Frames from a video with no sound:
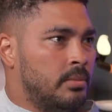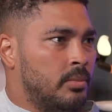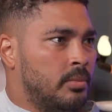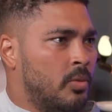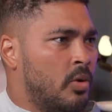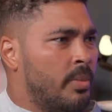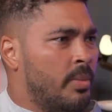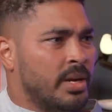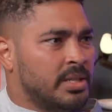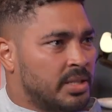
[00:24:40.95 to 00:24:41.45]

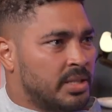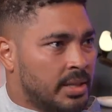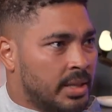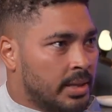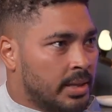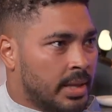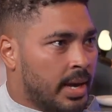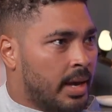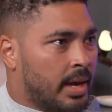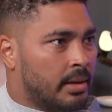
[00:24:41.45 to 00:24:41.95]
What makes you
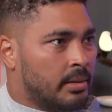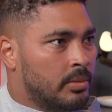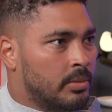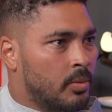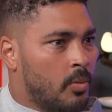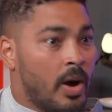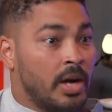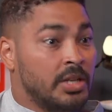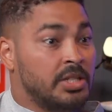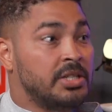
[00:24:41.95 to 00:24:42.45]
think that?
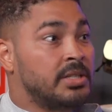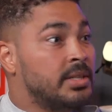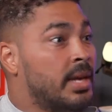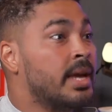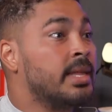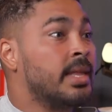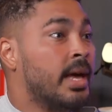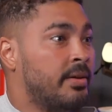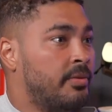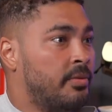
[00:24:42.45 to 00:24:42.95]
Why'd you
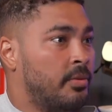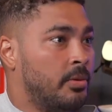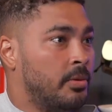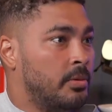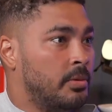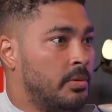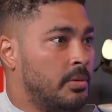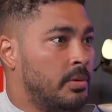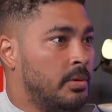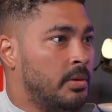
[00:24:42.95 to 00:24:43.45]
say that for?
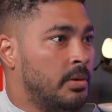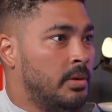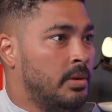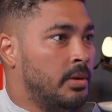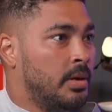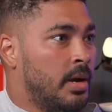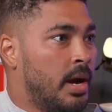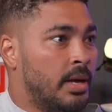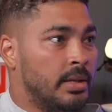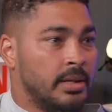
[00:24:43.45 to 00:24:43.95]

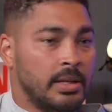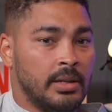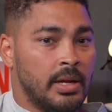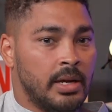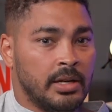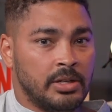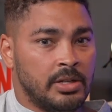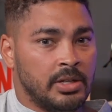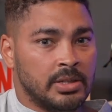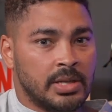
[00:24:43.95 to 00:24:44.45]
And then
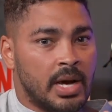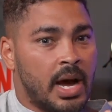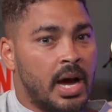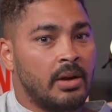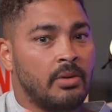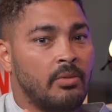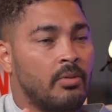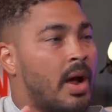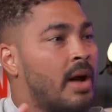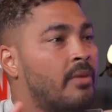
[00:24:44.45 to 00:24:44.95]
like it just
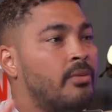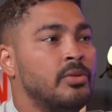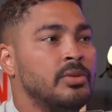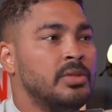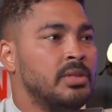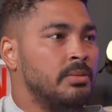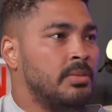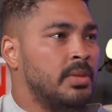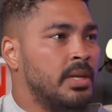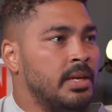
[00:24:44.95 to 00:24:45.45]

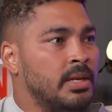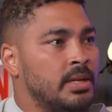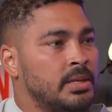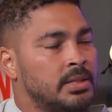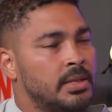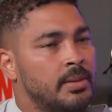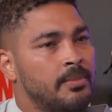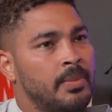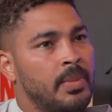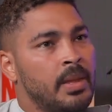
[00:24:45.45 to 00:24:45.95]
unravels some
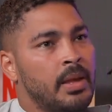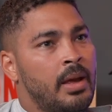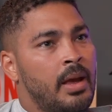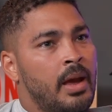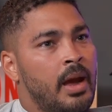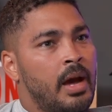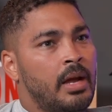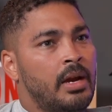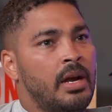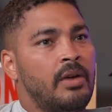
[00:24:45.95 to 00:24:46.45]
things.
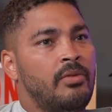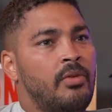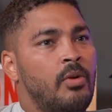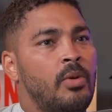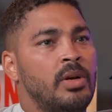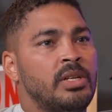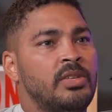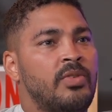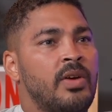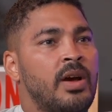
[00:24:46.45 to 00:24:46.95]
And I've
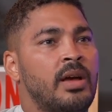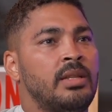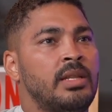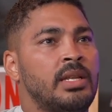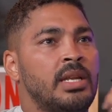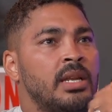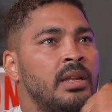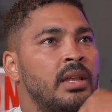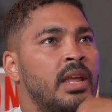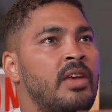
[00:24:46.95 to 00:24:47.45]
always found
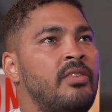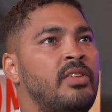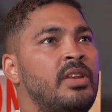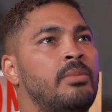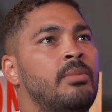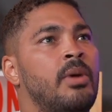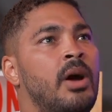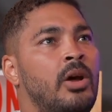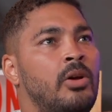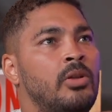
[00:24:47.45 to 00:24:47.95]
that even
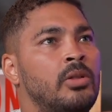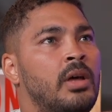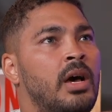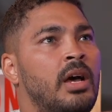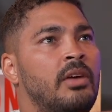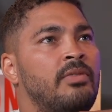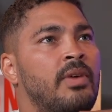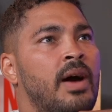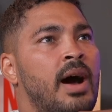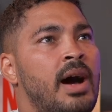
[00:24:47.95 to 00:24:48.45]
in my own
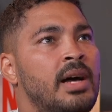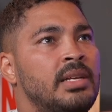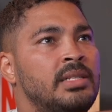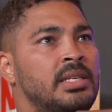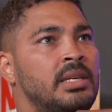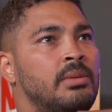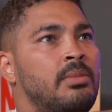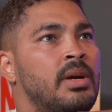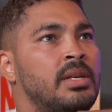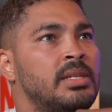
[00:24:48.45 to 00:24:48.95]
life,
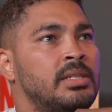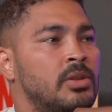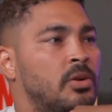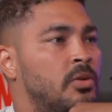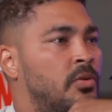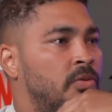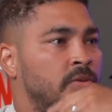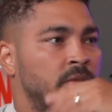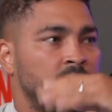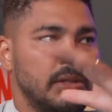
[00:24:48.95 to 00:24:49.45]
asking
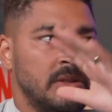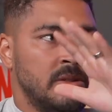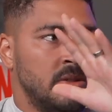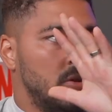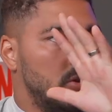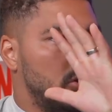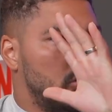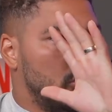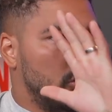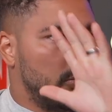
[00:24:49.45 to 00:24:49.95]
myself
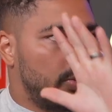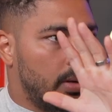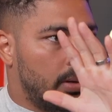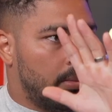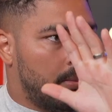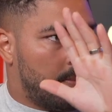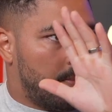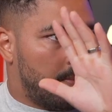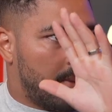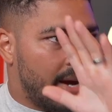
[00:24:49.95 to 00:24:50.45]
just super
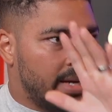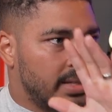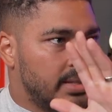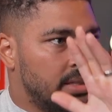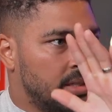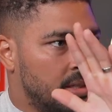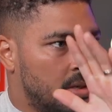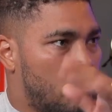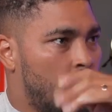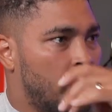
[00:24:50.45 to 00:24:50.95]

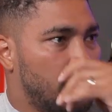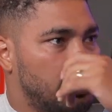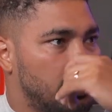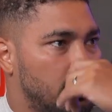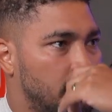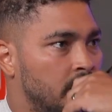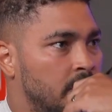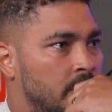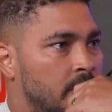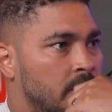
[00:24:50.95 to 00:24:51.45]
basic
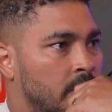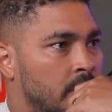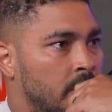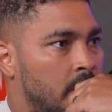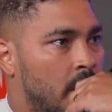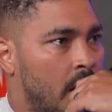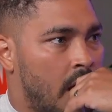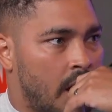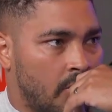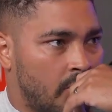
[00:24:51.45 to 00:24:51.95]
questions
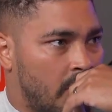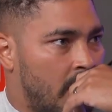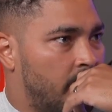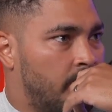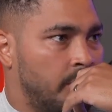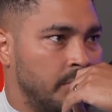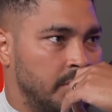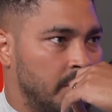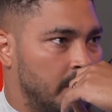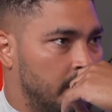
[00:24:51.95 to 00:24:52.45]

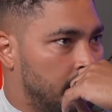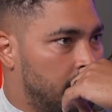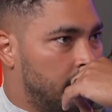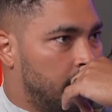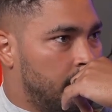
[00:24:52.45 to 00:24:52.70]
unravels it.